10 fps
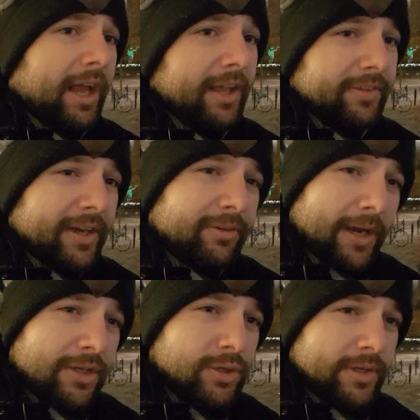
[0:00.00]
And that
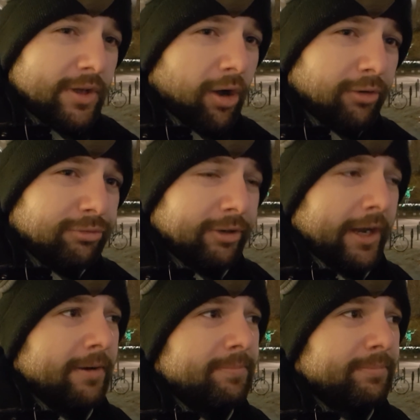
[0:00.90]
ratio is off
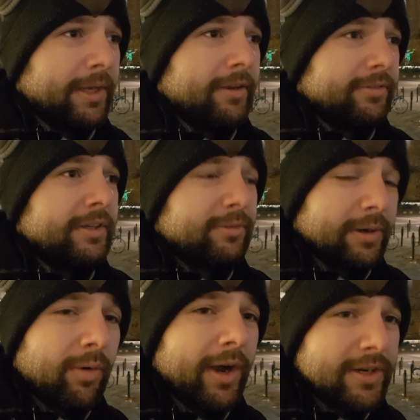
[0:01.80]
here, because it
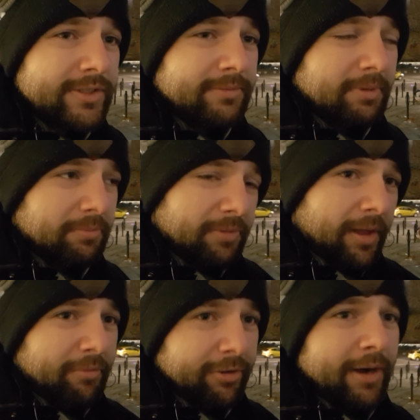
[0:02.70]
requires
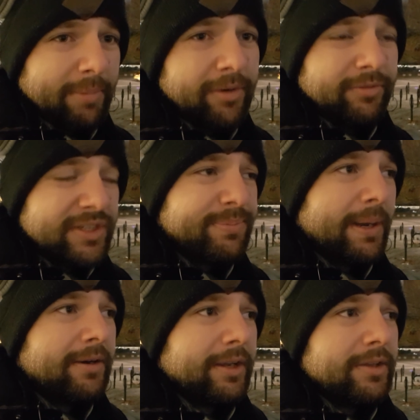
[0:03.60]
a fair amount of
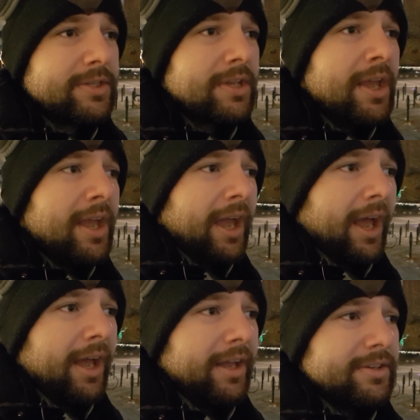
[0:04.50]
experience
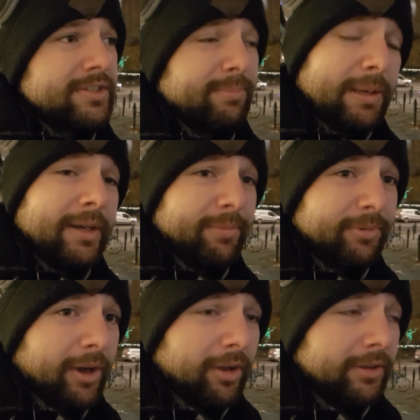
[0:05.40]
and some
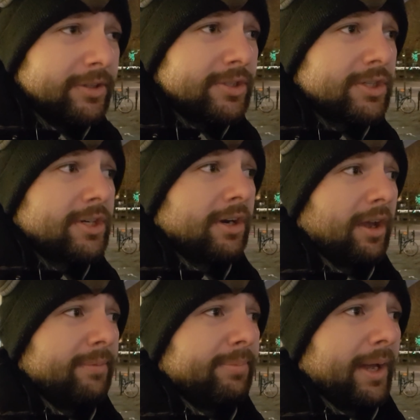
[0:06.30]
in-depth knowledge
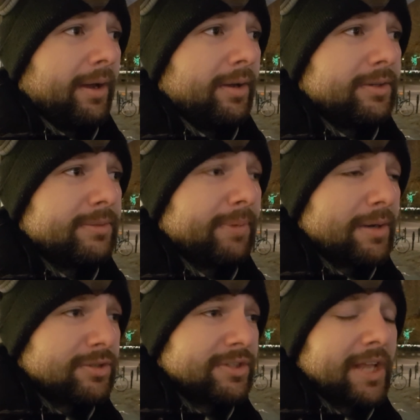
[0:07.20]
about
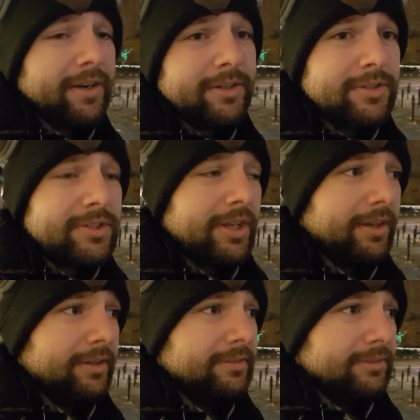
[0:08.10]
browser standards
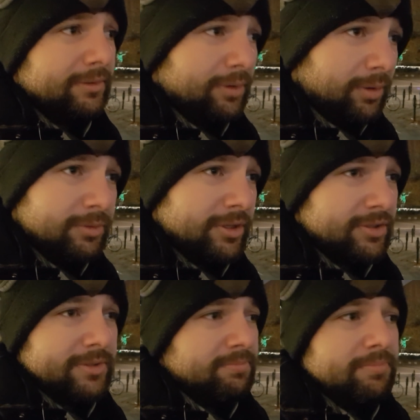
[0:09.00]
and,
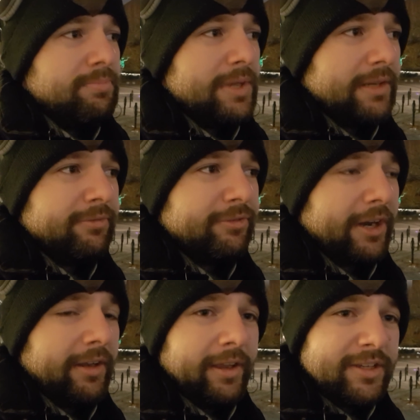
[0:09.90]
just being
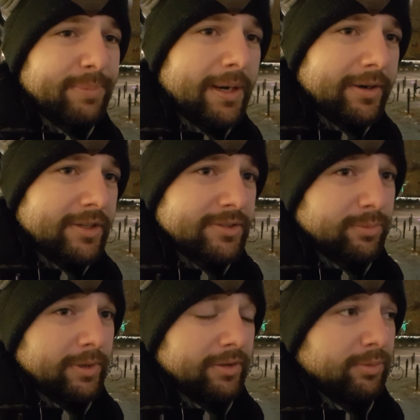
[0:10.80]
fairly experienced
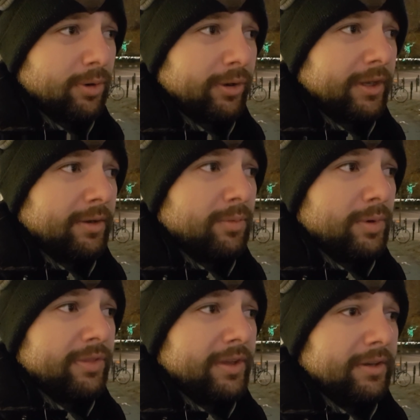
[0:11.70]
with working
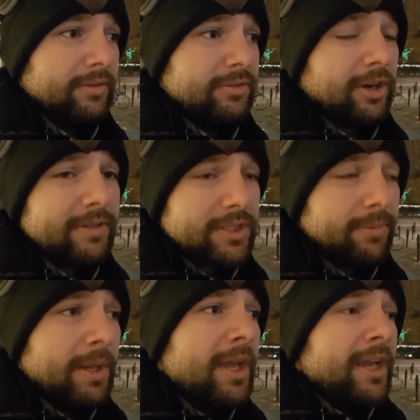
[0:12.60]
within
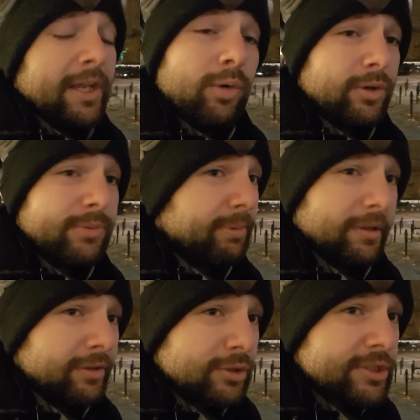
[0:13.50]
JavaScript in order to
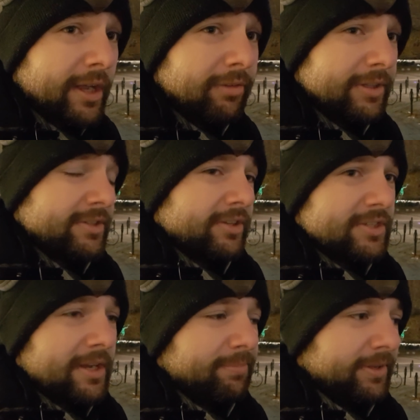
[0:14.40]
build it yourself. It's not
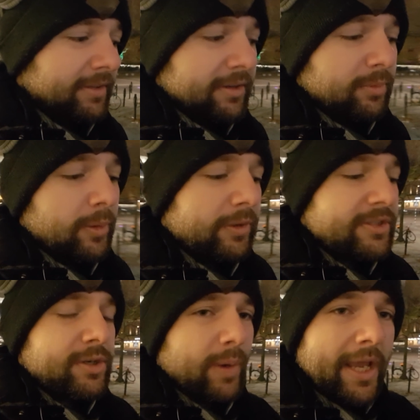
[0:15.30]
something that,
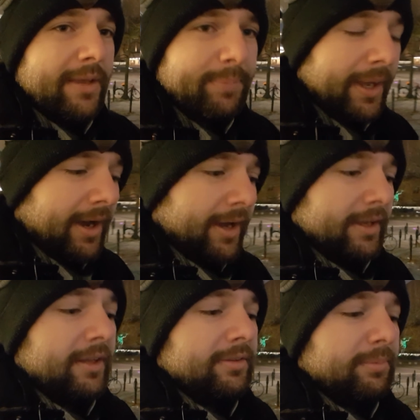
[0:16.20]
there's no
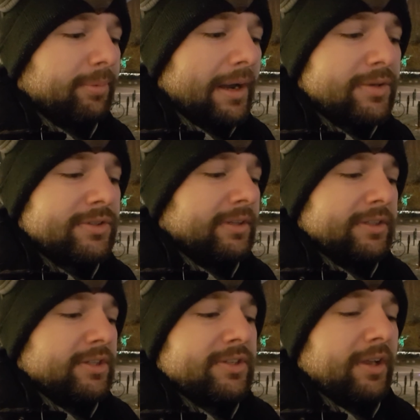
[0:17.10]
API in the browser
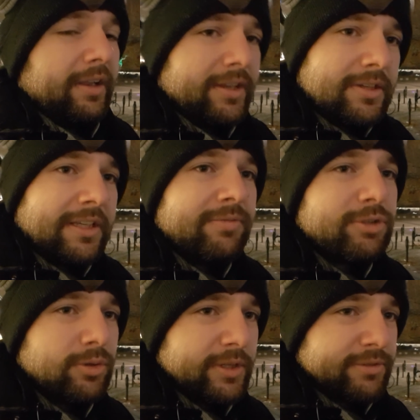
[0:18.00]
that just
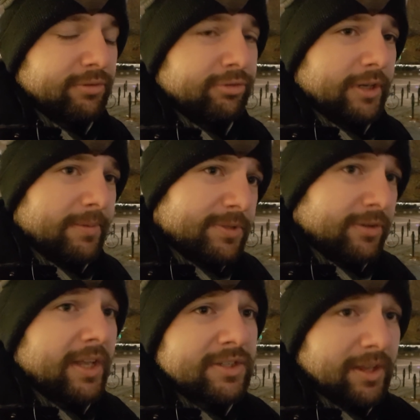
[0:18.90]
gives you this for free. So
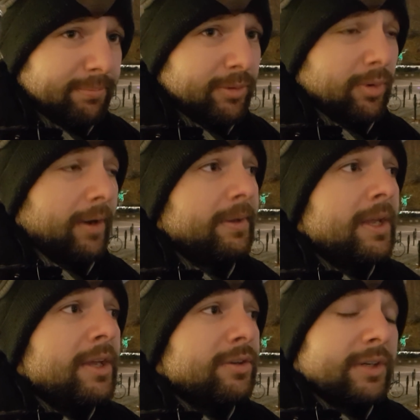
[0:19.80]
that's number one.
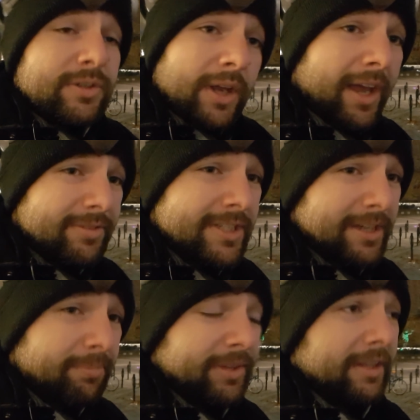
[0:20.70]
You need to have
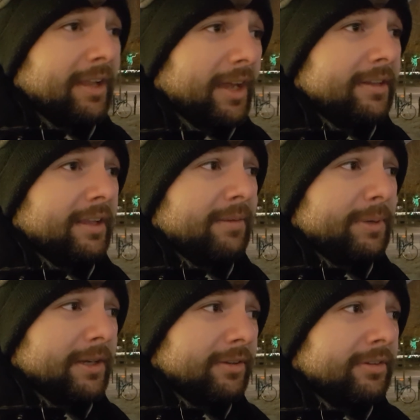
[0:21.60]
something like that,
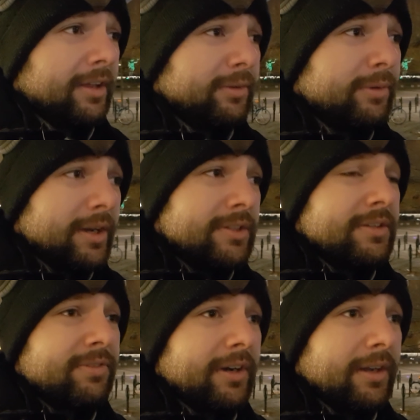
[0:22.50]
because otherwise
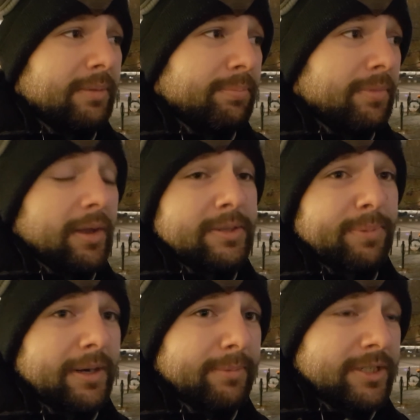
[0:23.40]
it's
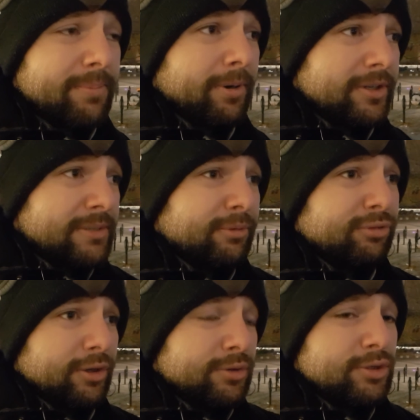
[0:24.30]
pretty much impossible
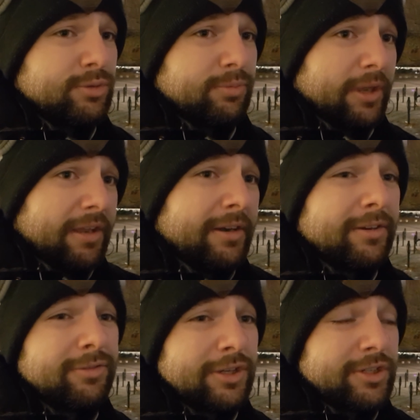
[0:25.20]
for you to, in
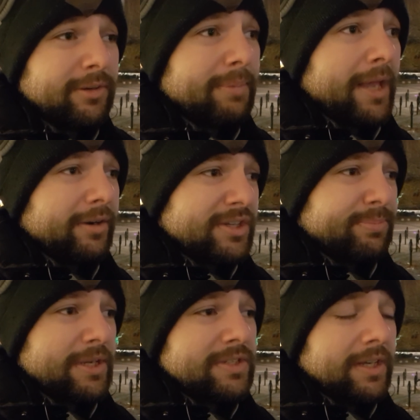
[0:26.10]
an efficient manner,
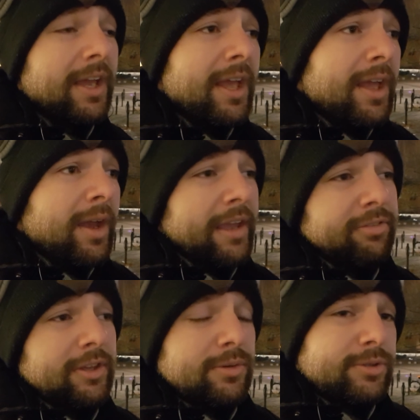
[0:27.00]
express that
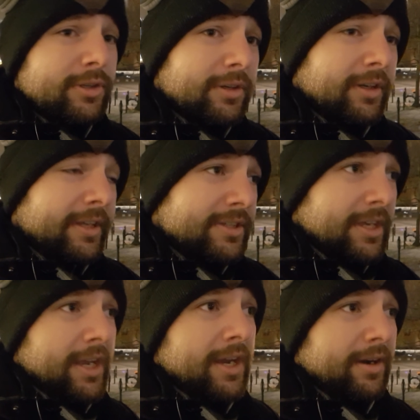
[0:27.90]
if the user clicks
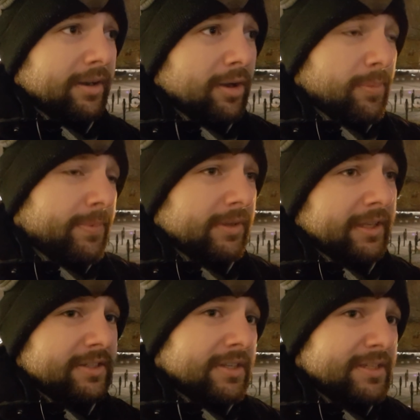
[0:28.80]
here and
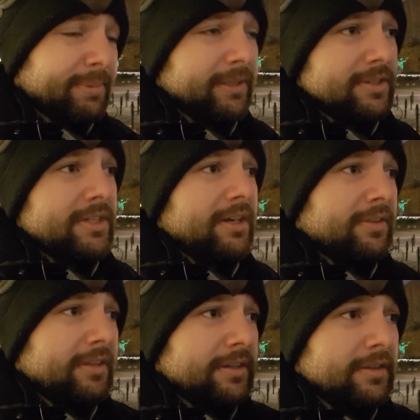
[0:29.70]
clicks these buttons here,
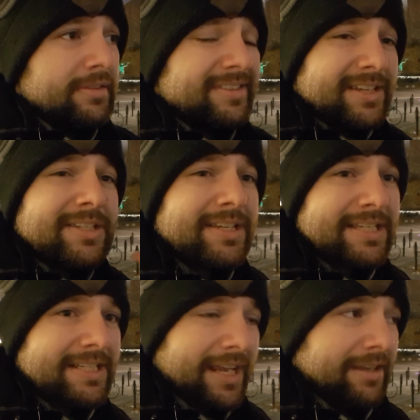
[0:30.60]
this
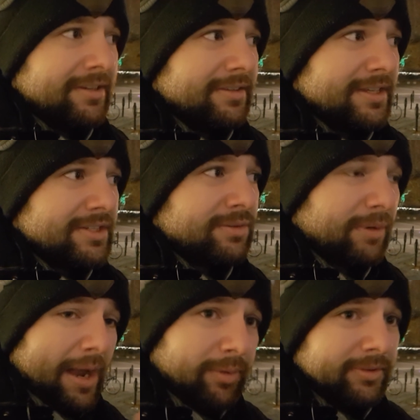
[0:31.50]
state, this
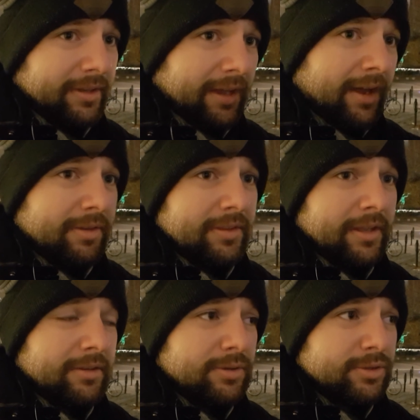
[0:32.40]
route
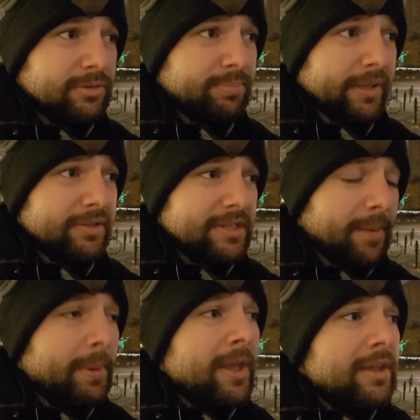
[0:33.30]
that user builds
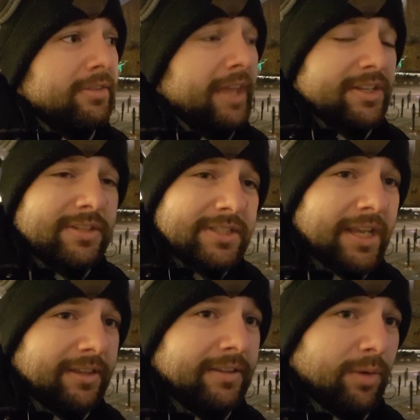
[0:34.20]
up, that's the
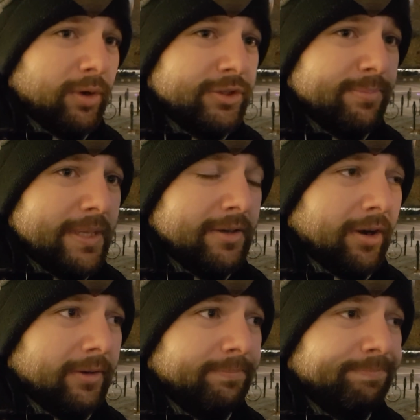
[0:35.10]
state that they want to be
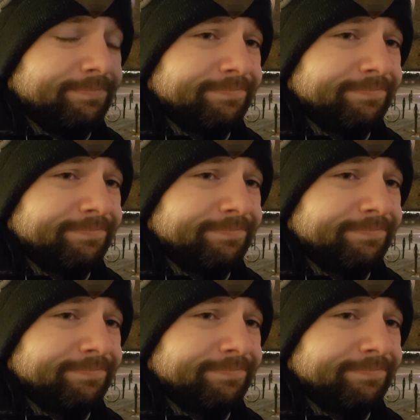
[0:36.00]
on.